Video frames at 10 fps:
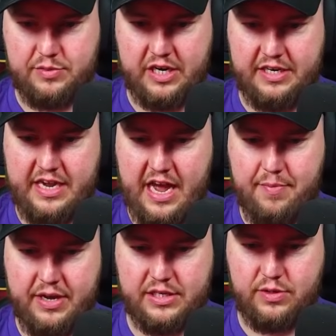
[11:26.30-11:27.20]
going to die
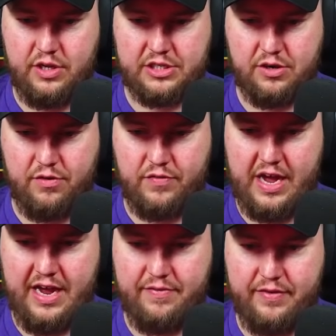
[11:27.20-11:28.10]
because we lost our
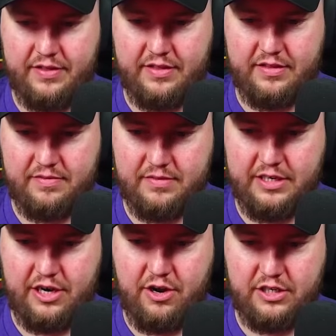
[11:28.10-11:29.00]
revive, and,
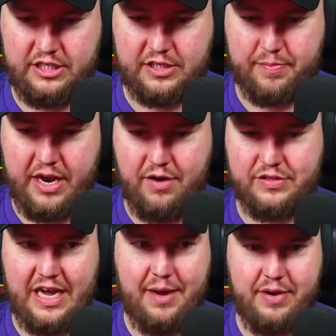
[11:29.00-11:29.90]
you know, it's just a matter of
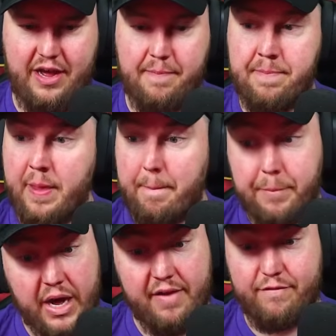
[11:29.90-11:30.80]
time now.
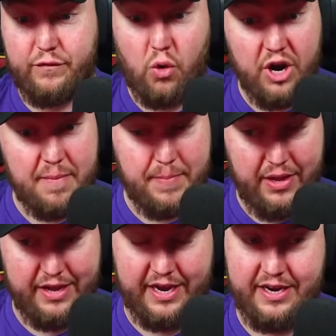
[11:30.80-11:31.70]
But 40
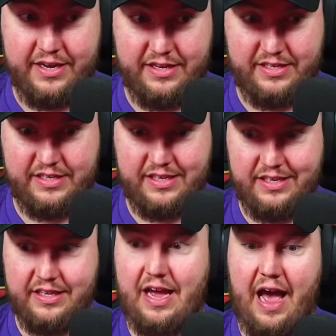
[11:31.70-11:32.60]
million,
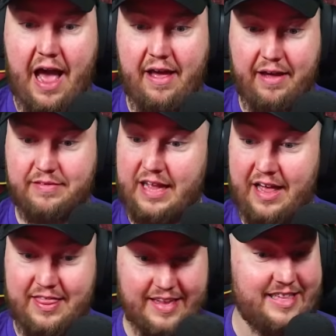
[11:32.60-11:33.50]
I
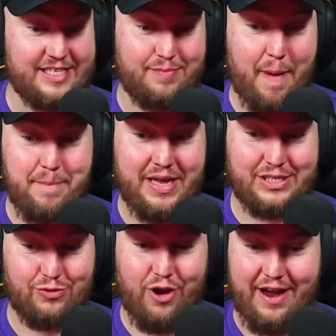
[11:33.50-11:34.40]
think this is my
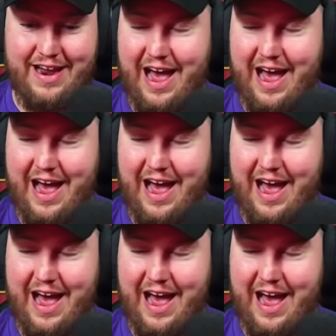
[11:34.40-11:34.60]
best run.